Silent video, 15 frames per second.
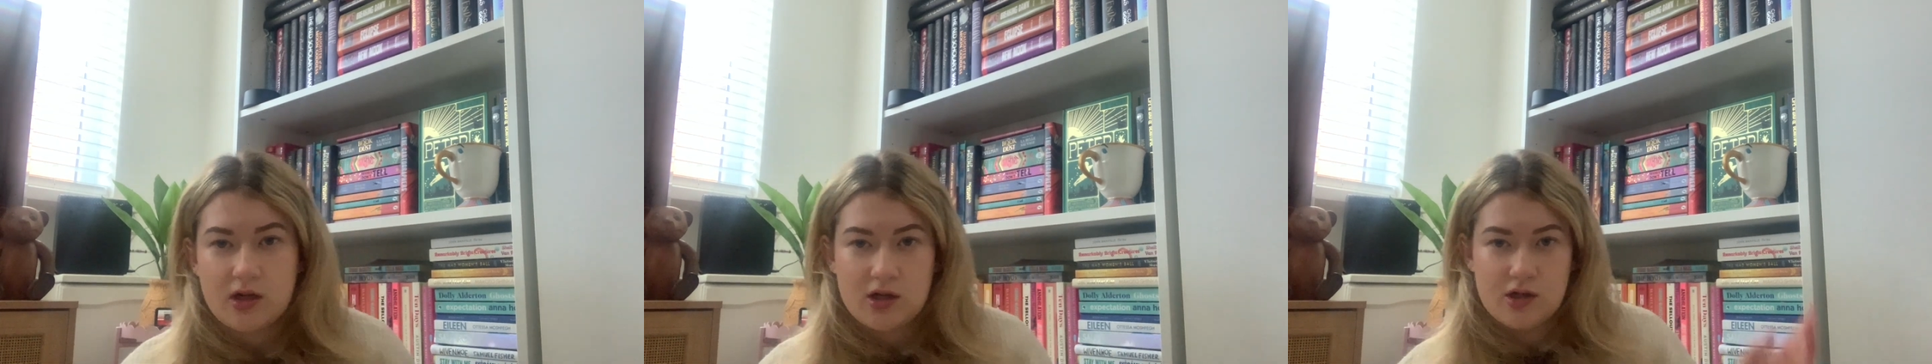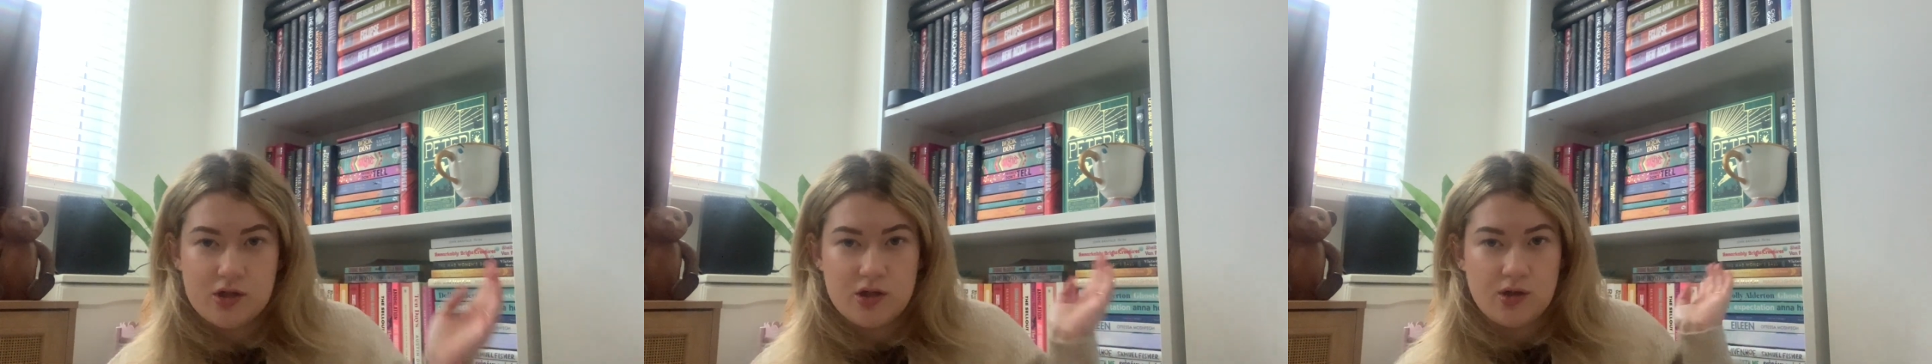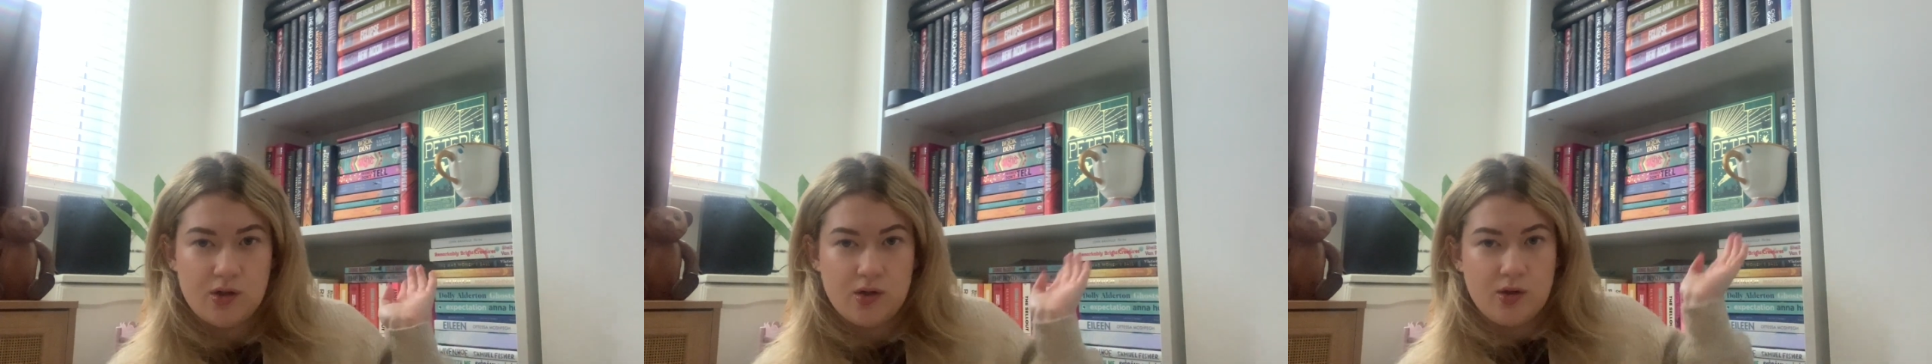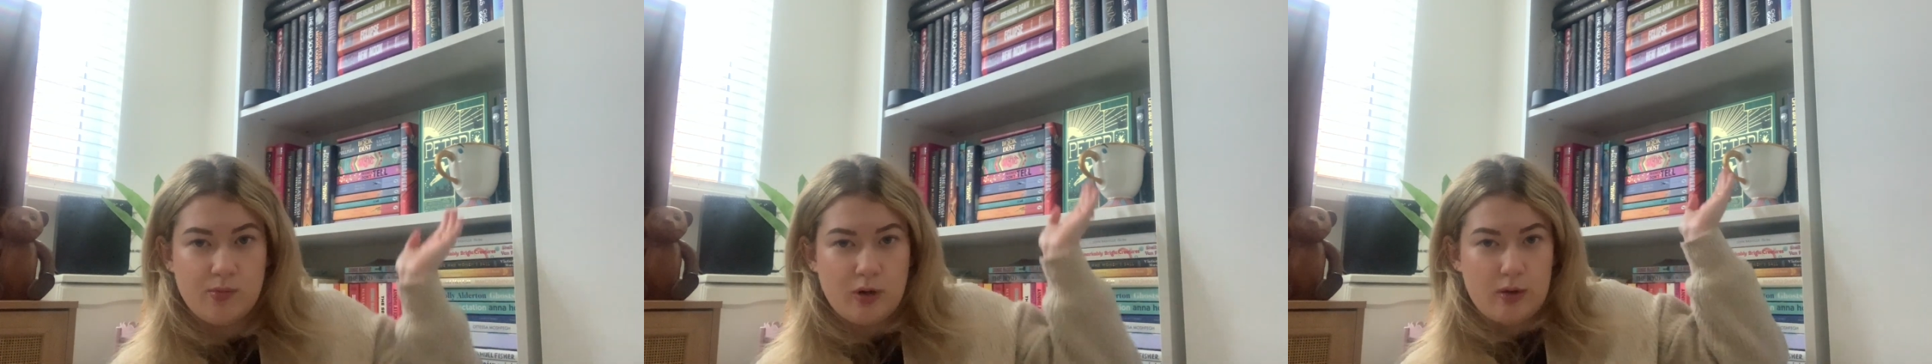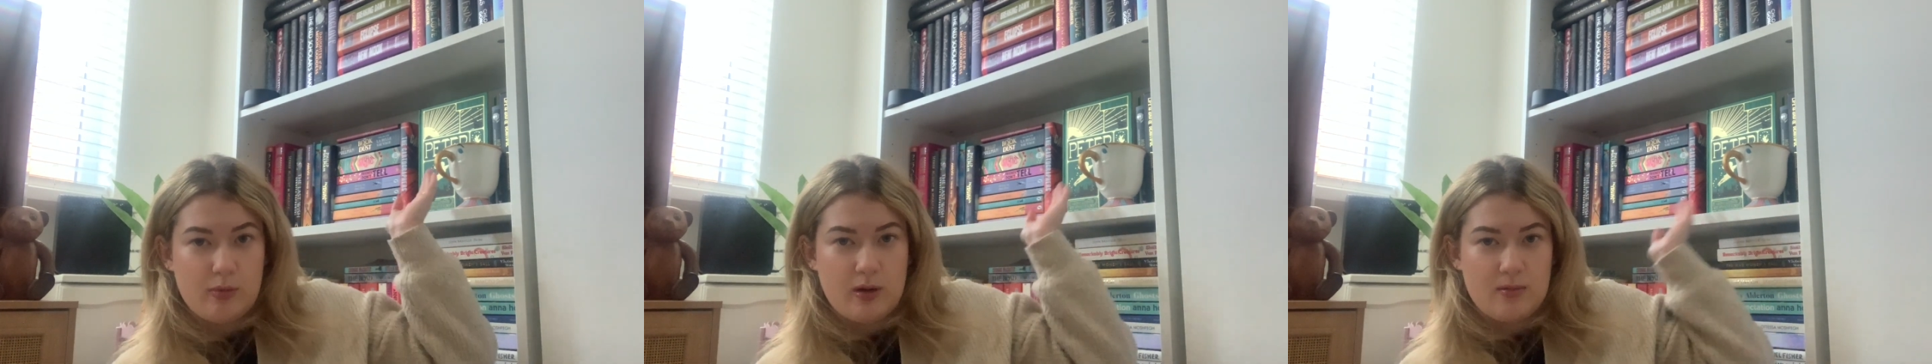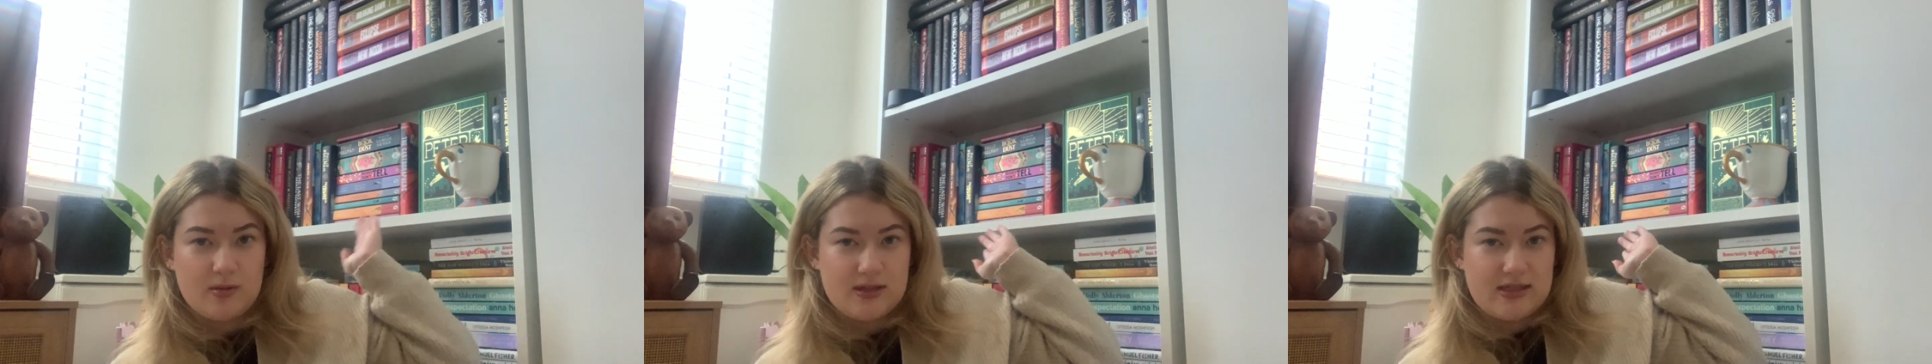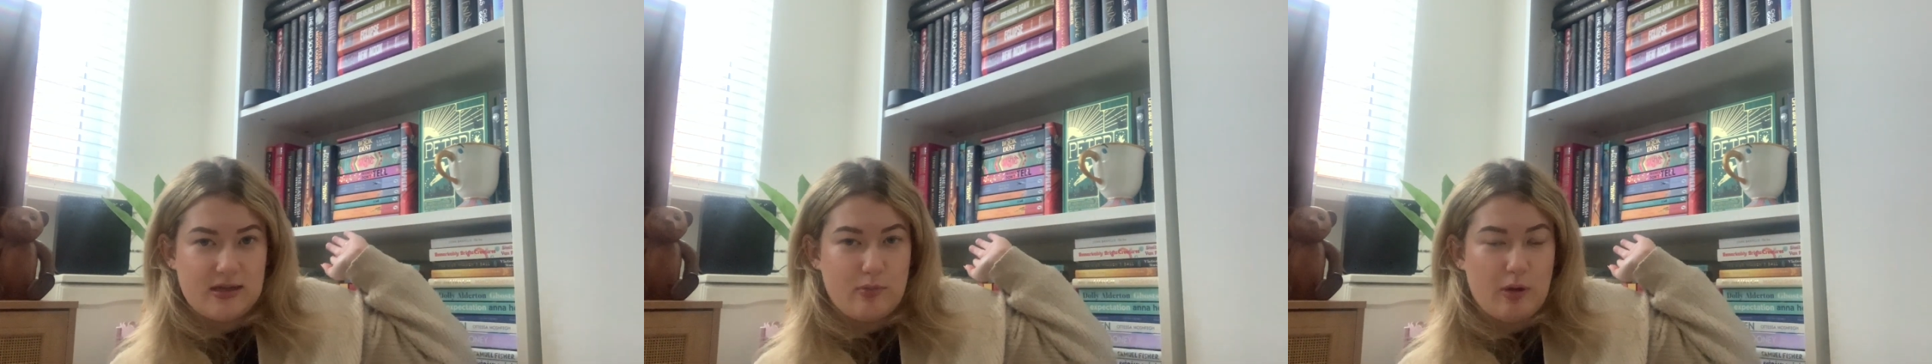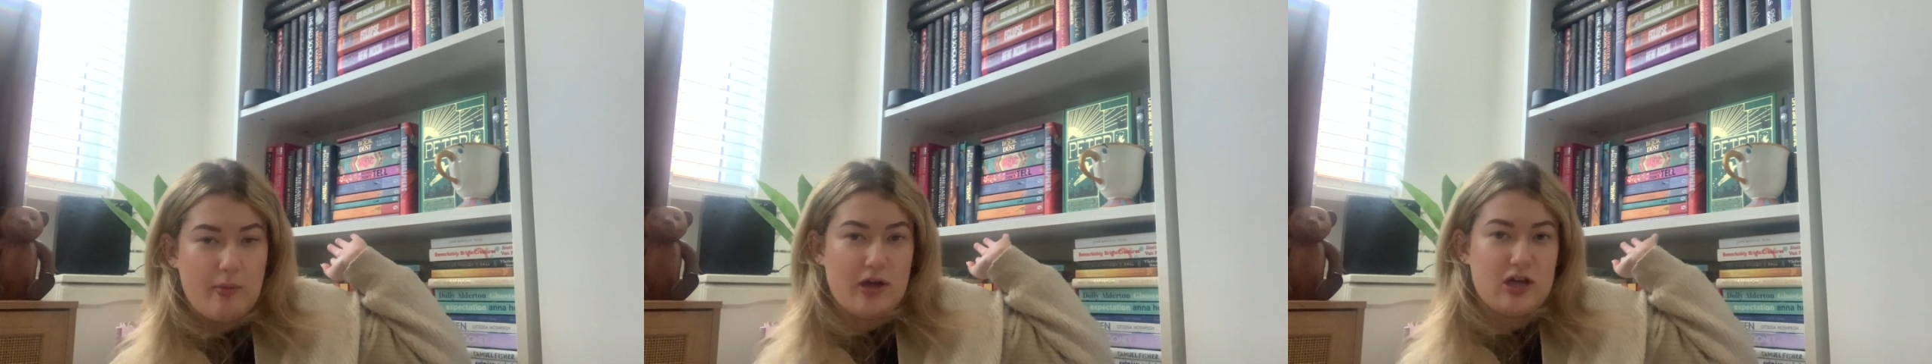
as you might be able to see by my